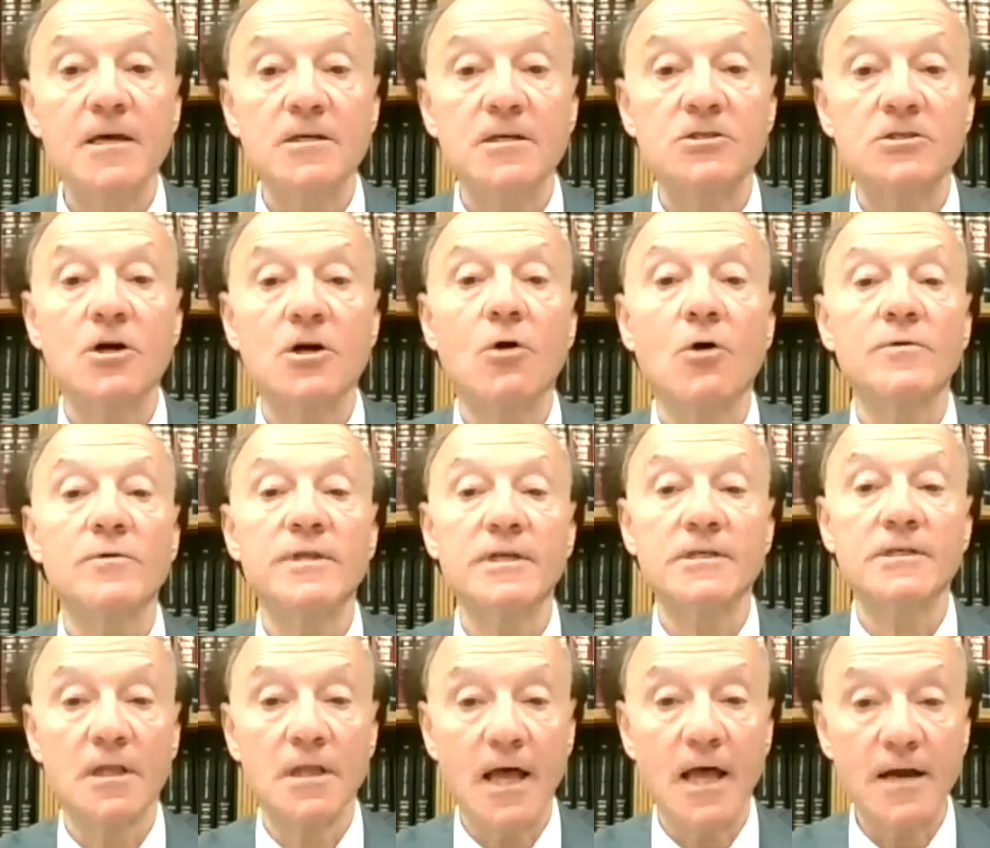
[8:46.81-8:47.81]
So there's
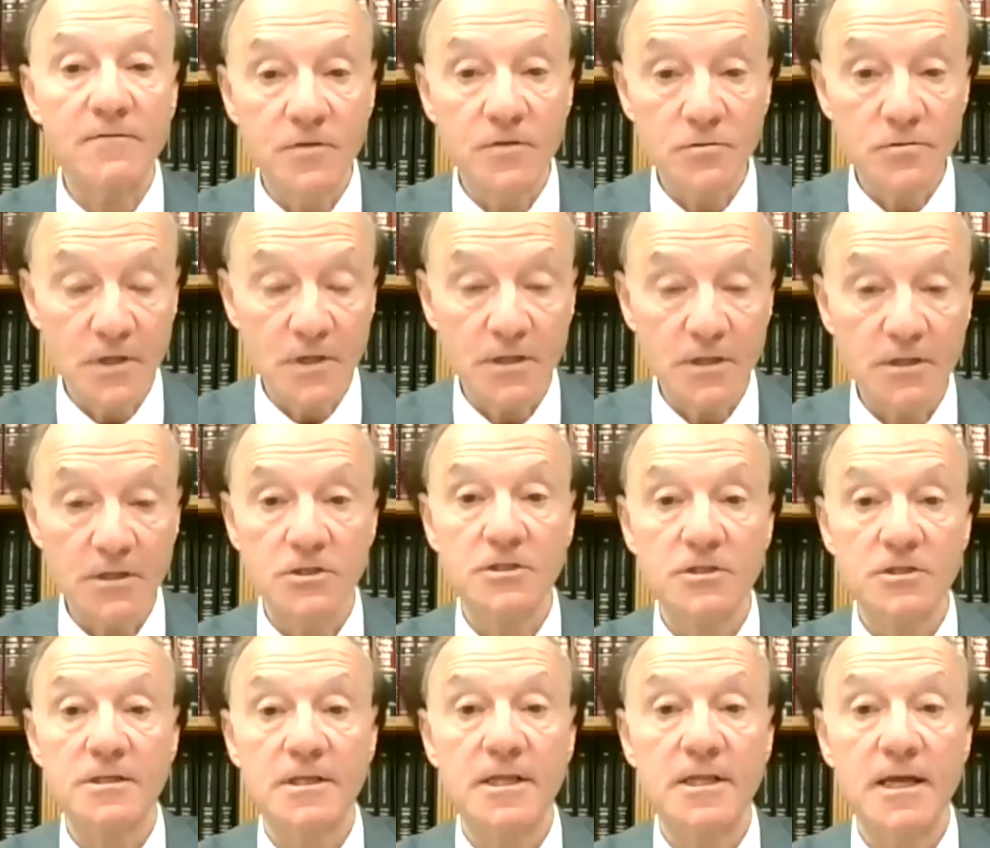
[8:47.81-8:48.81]
a lot of due
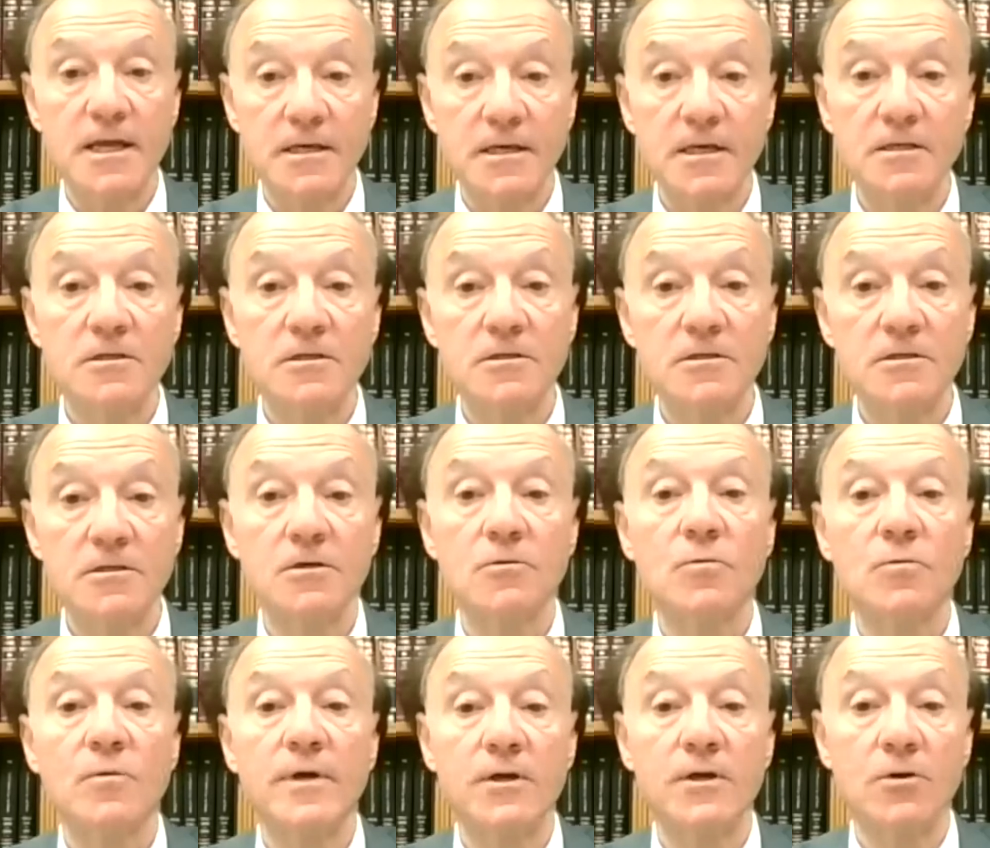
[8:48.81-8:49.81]
diligence they need to
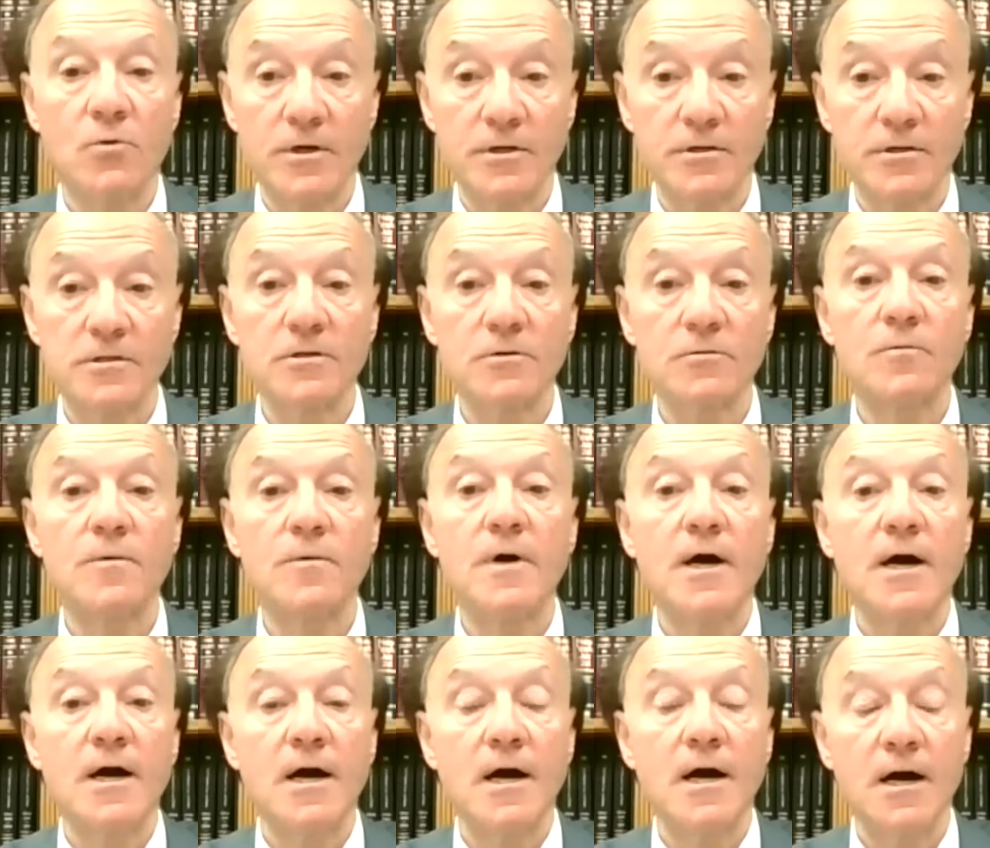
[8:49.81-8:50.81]
do in order to
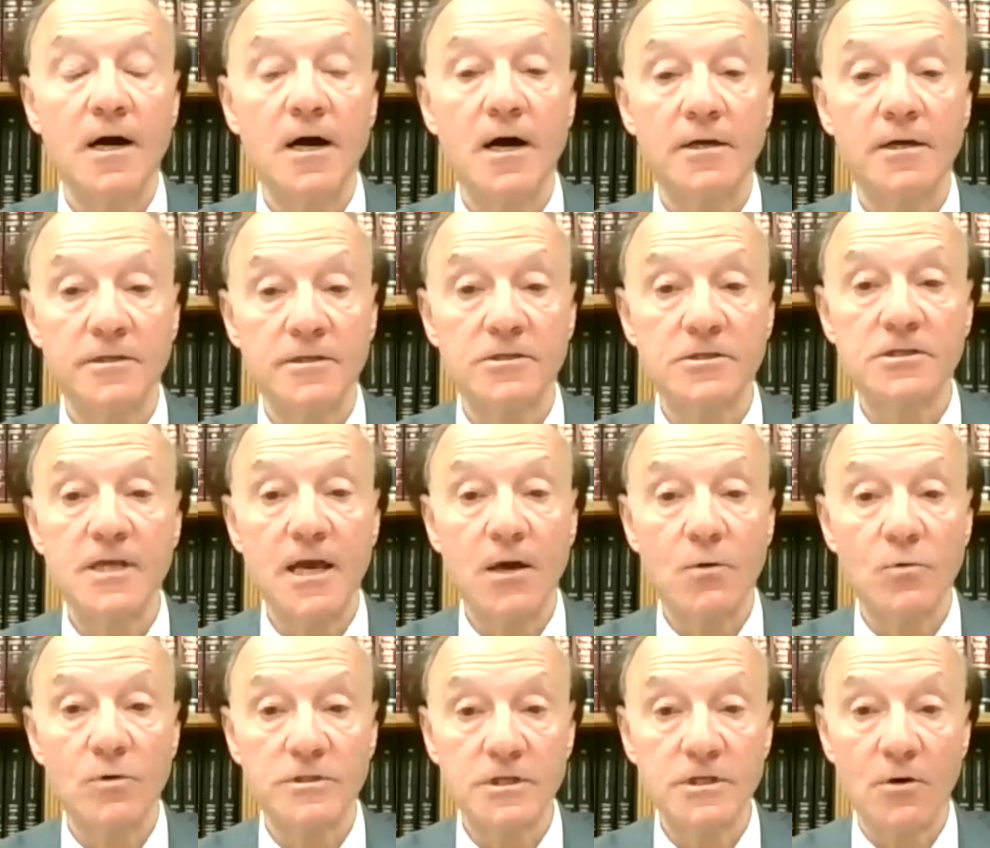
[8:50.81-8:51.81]
understand
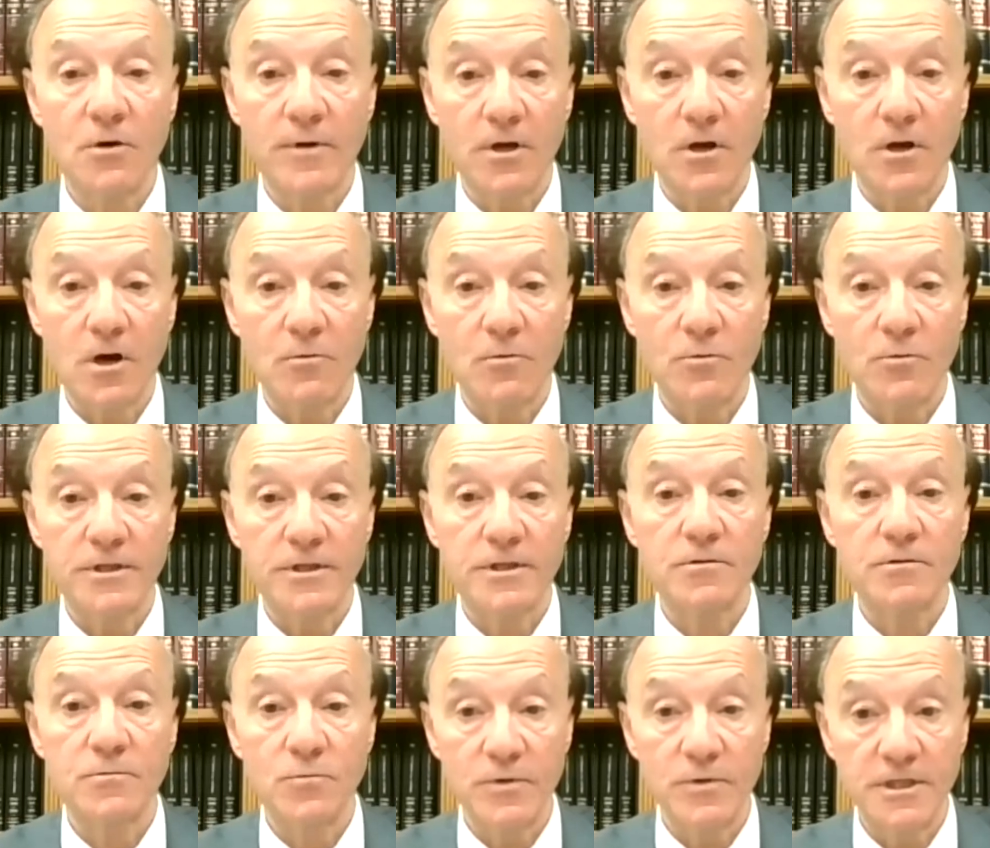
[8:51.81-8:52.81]
what's going on
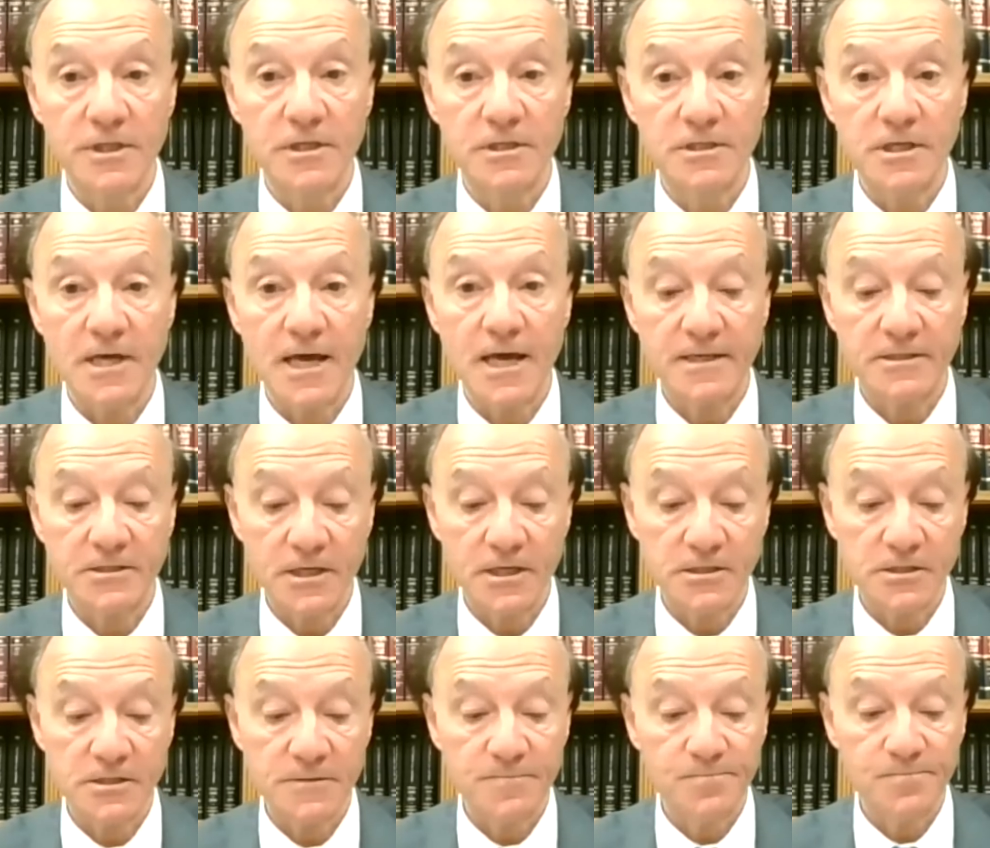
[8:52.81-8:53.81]
with these
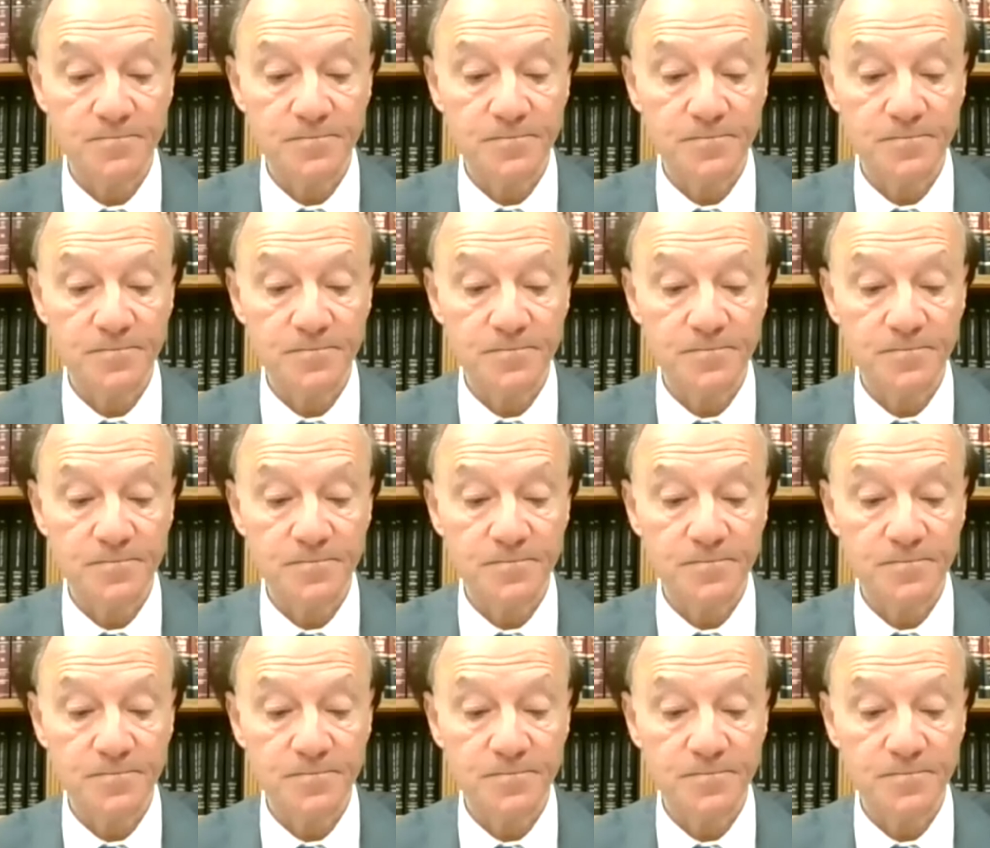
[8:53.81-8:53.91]
assets.